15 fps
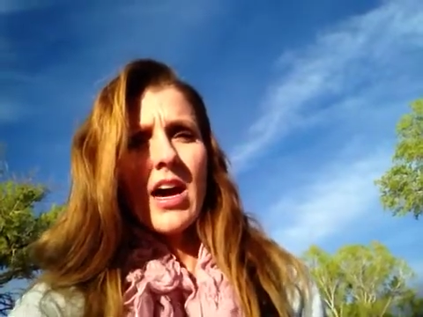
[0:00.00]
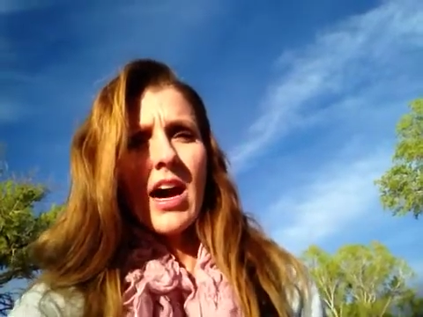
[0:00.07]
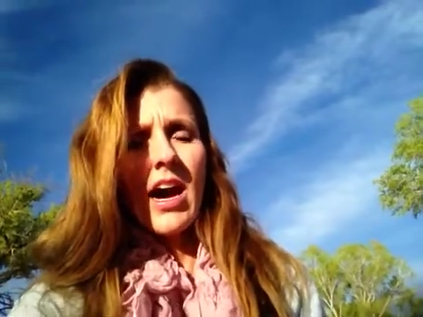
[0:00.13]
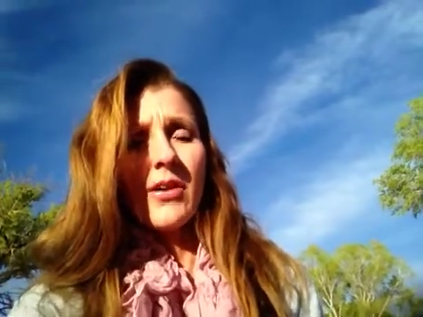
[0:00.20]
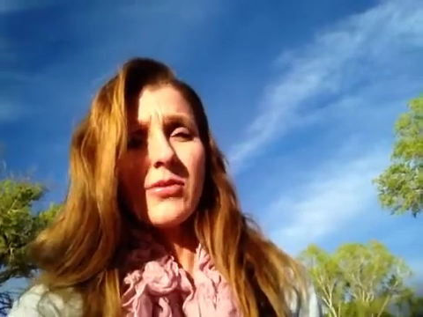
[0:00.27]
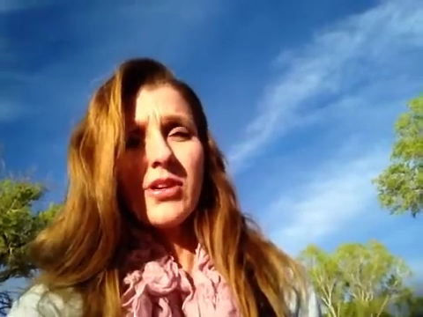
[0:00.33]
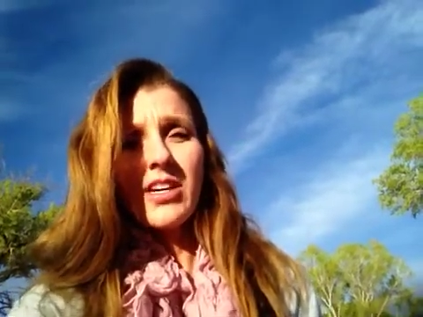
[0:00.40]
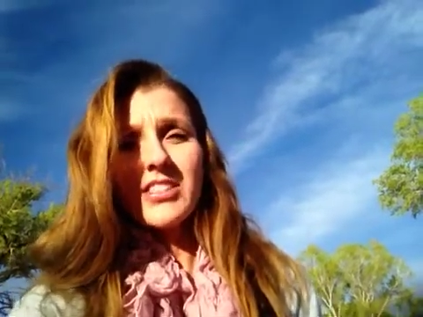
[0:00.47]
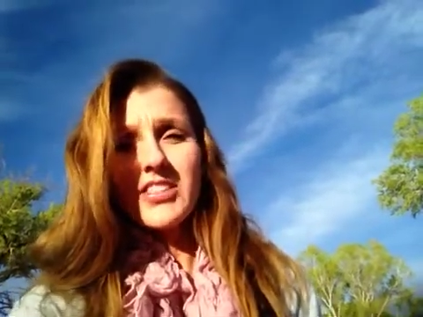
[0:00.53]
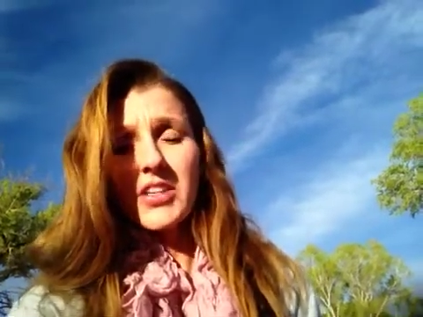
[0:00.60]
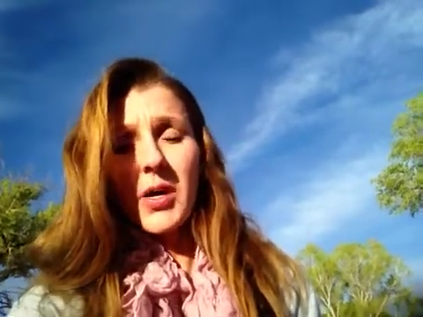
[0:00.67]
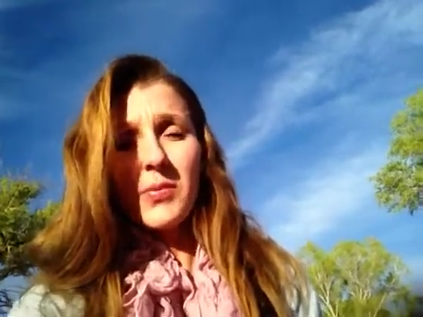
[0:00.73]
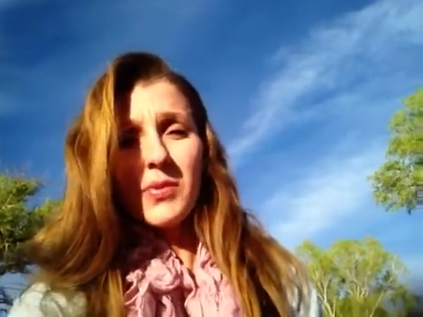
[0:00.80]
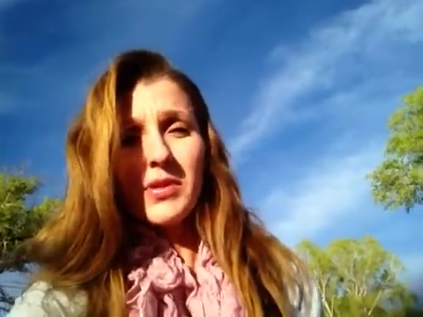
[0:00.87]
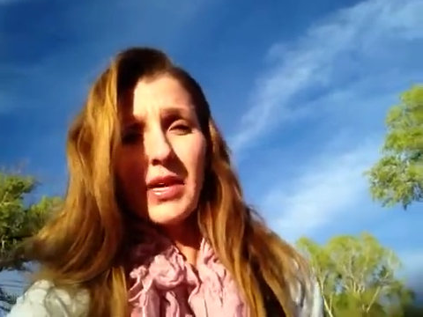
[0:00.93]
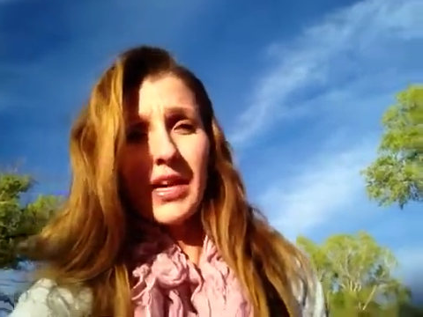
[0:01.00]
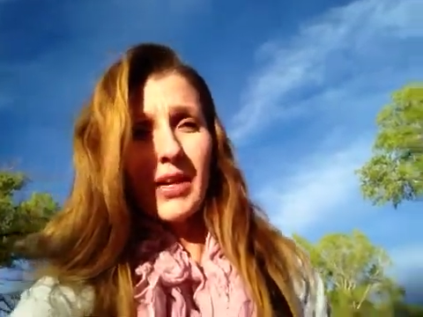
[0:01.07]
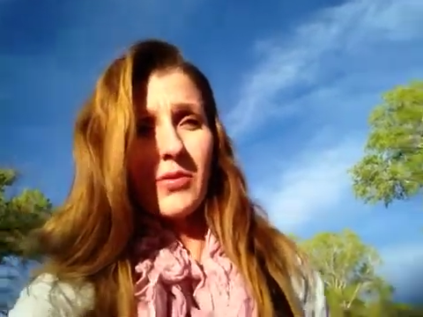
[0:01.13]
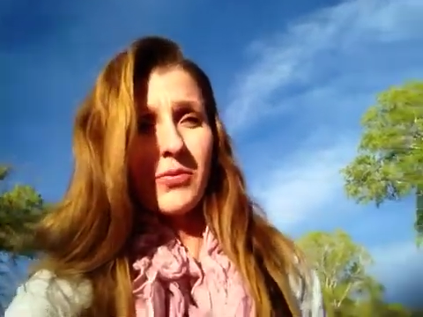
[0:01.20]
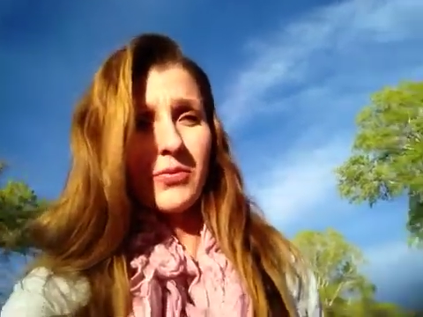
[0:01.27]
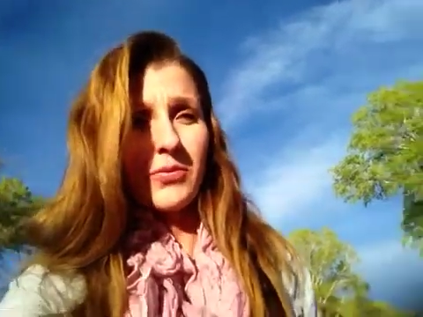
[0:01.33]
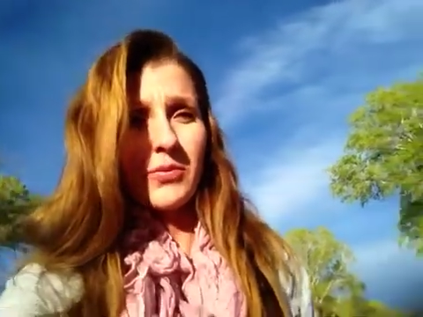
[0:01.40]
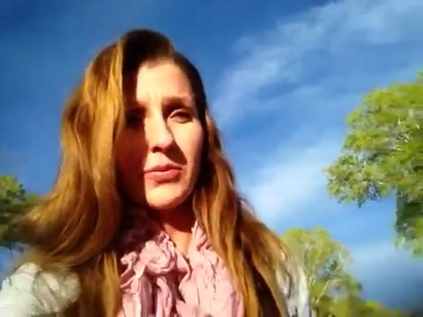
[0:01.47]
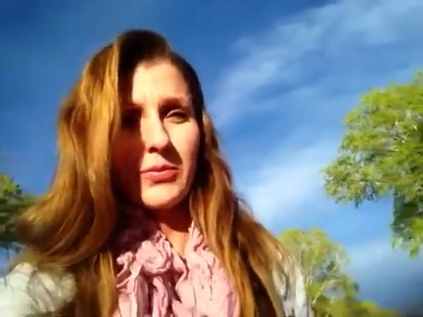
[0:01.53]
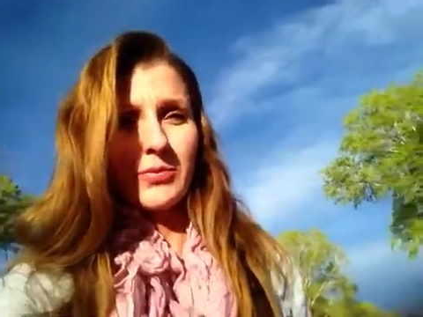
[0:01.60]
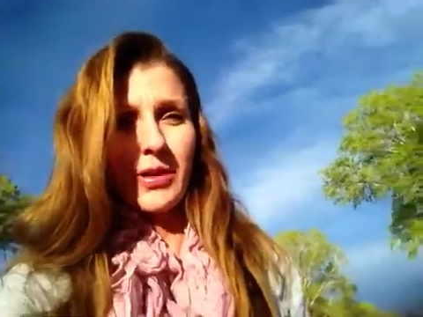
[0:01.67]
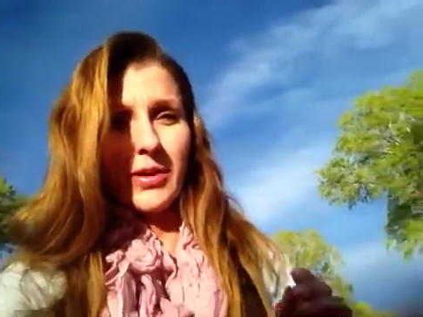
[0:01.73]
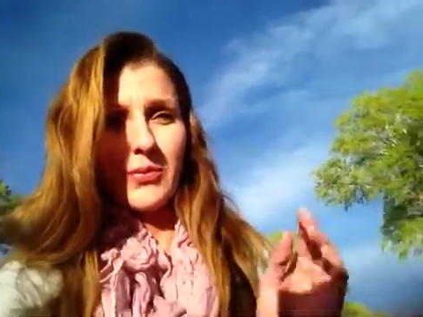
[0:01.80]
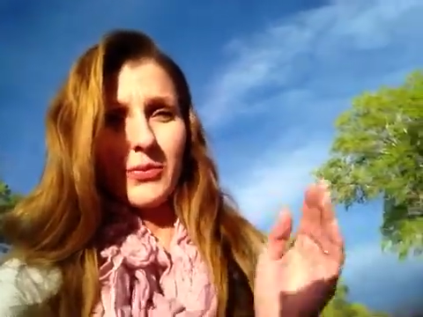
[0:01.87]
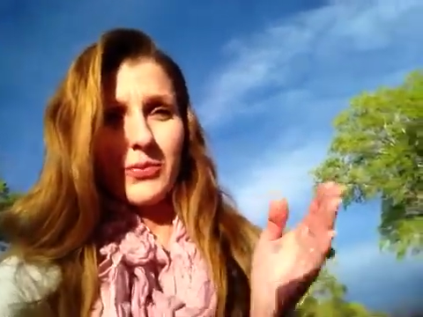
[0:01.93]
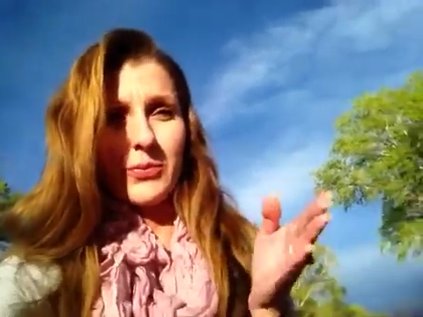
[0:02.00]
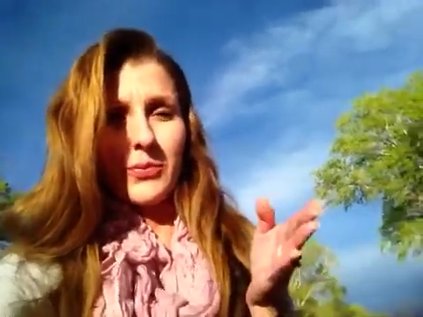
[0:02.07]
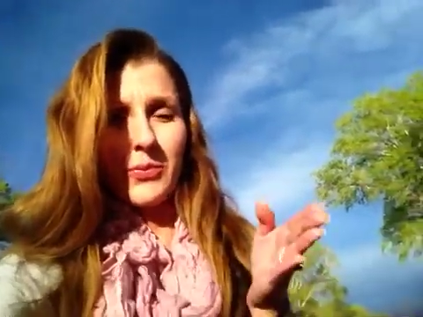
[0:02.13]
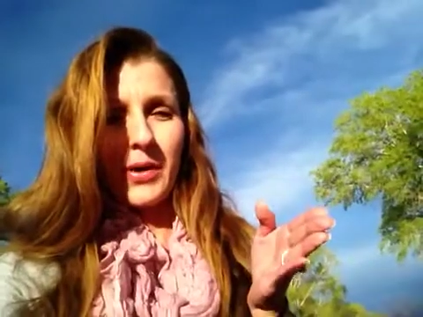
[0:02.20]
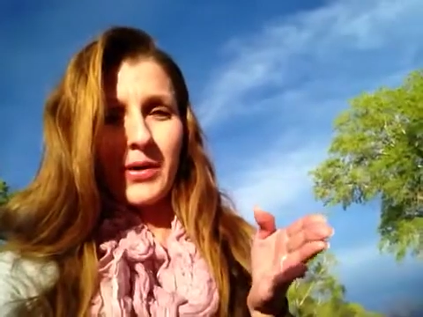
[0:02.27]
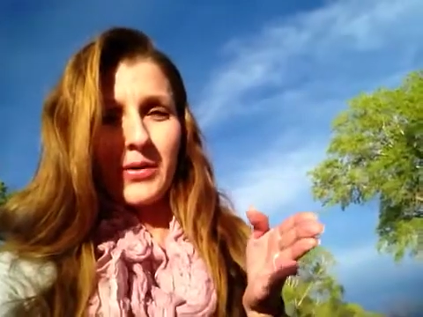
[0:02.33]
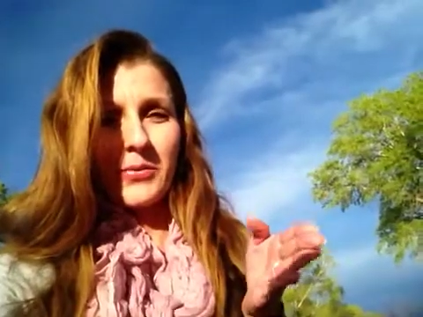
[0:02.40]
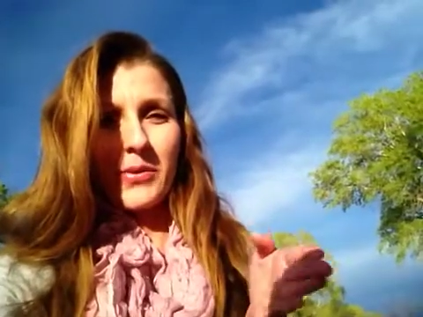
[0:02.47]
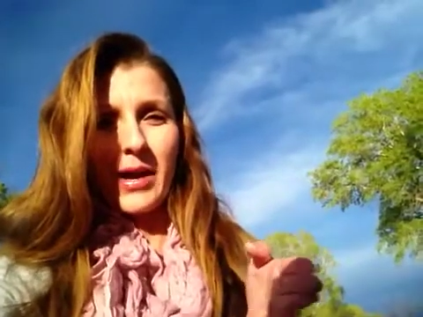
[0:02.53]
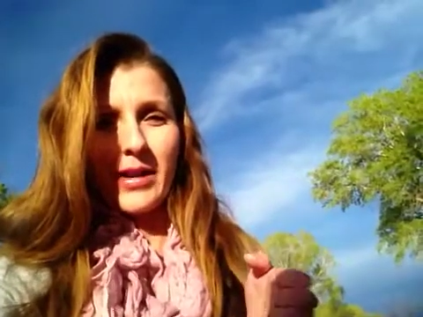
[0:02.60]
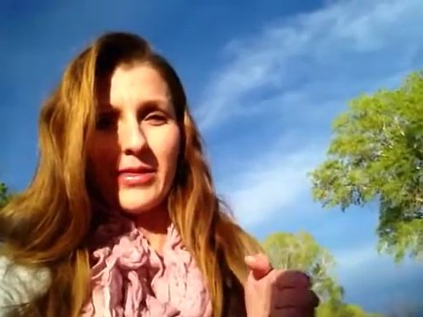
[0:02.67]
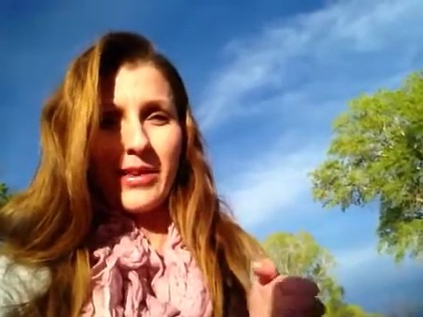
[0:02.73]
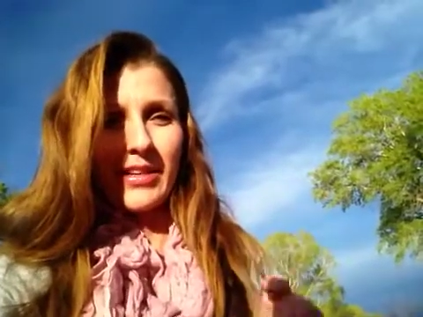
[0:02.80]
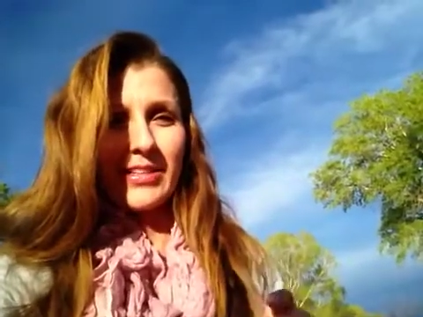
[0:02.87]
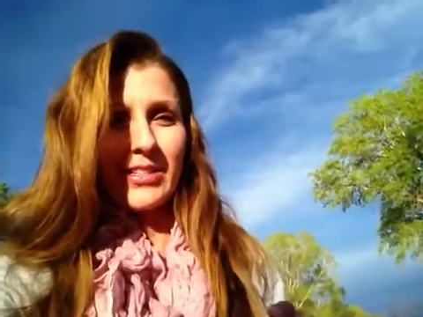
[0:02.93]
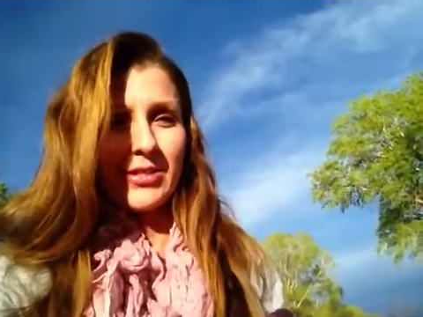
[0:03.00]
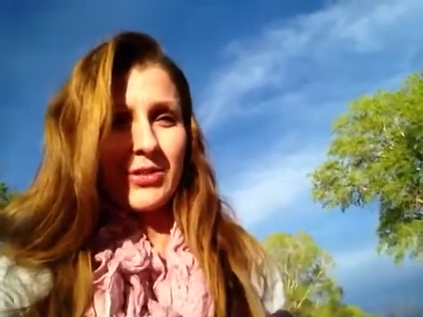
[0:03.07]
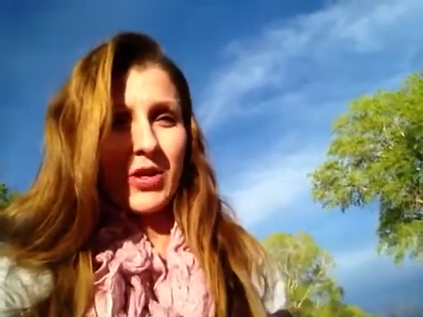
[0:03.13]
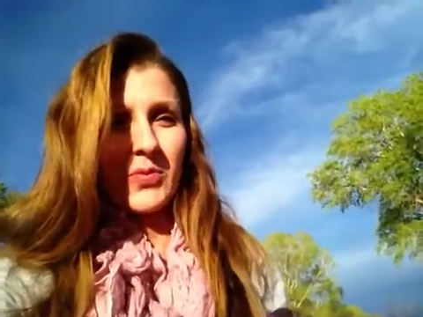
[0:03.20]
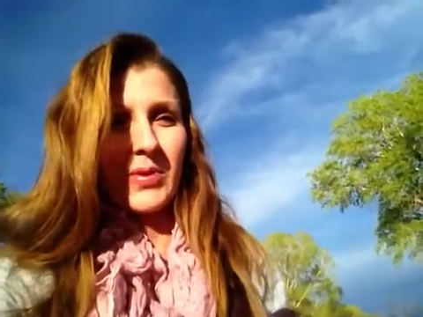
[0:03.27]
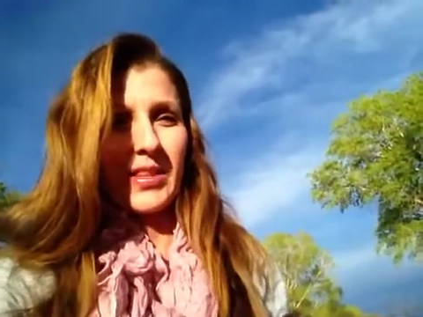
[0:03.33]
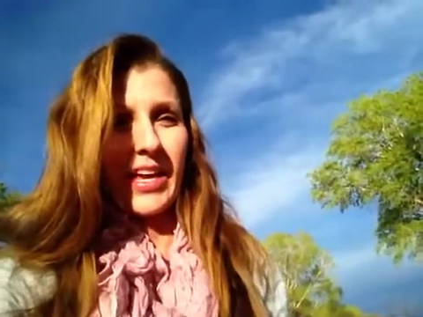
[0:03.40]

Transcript: it's a couple like one-on-one things that she told me.